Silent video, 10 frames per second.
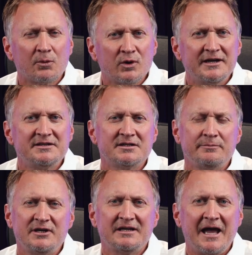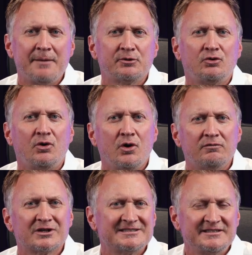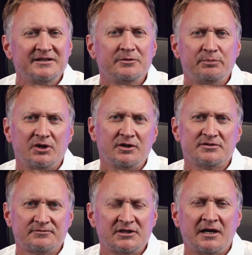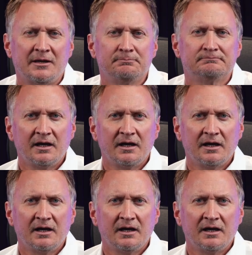ready to commit capital over extended periods of time.